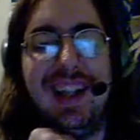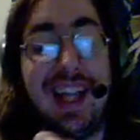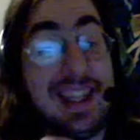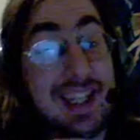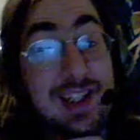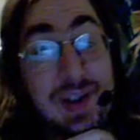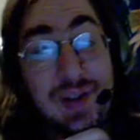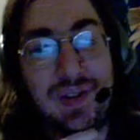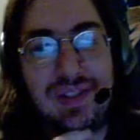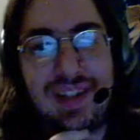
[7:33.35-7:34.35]
And they
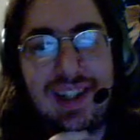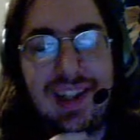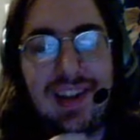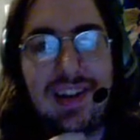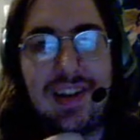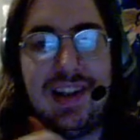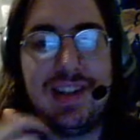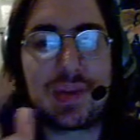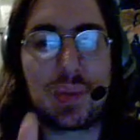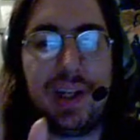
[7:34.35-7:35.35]
do. There
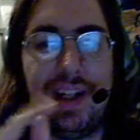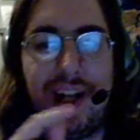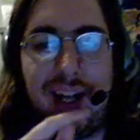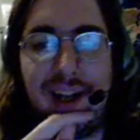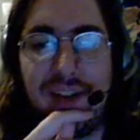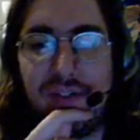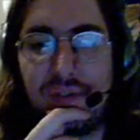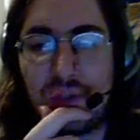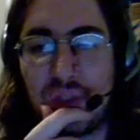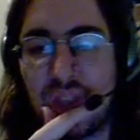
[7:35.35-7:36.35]
is one, it
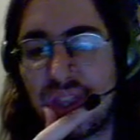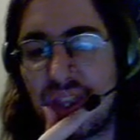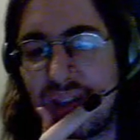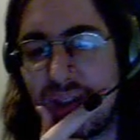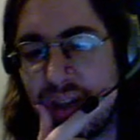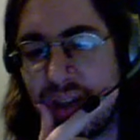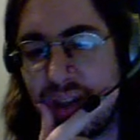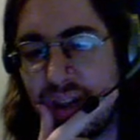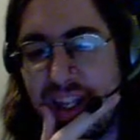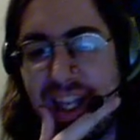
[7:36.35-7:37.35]

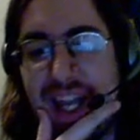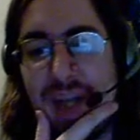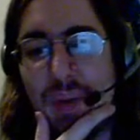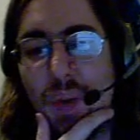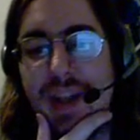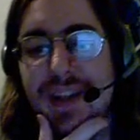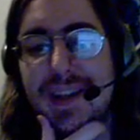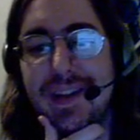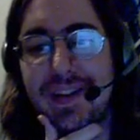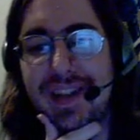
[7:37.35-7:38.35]
had one
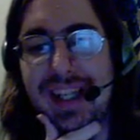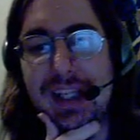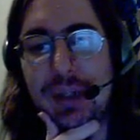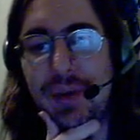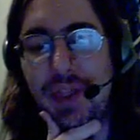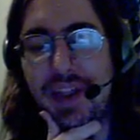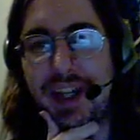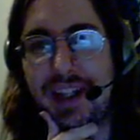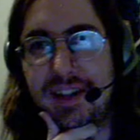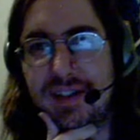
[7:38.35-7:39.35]
little cute
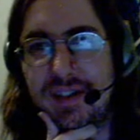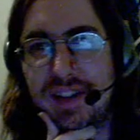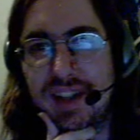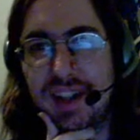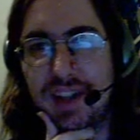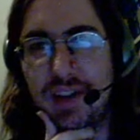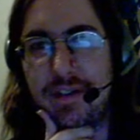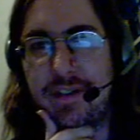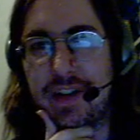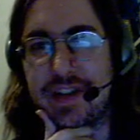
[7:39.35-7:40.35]
thing, little
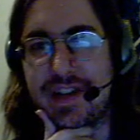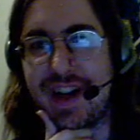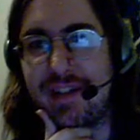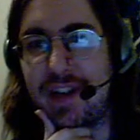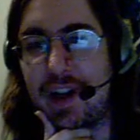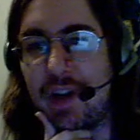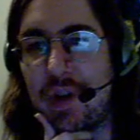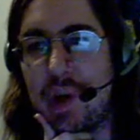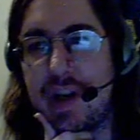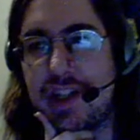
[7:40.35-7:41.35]
philosophical
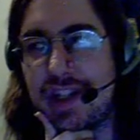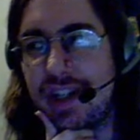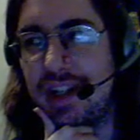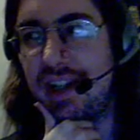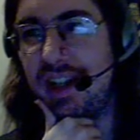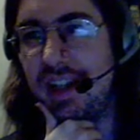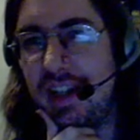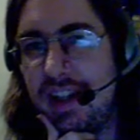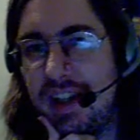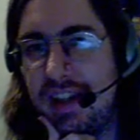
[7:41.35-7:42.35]
question
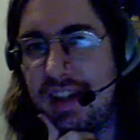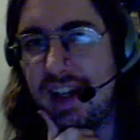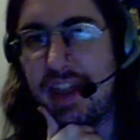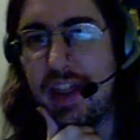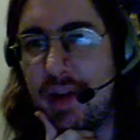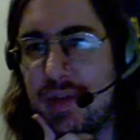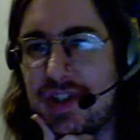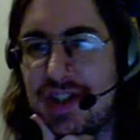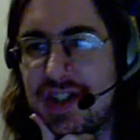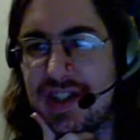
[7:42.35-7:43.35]
that I thought
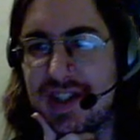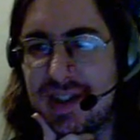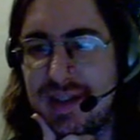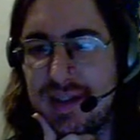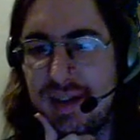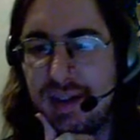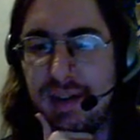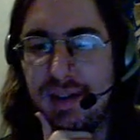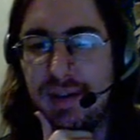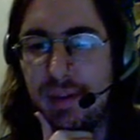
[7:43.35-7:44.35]
was just
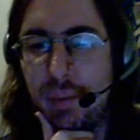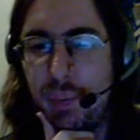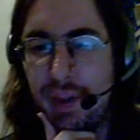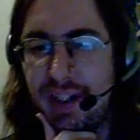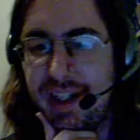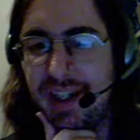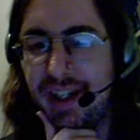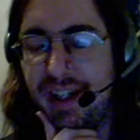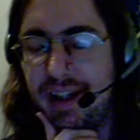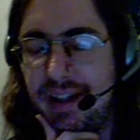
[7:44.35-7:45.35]
really
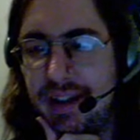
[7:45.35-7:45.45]
good.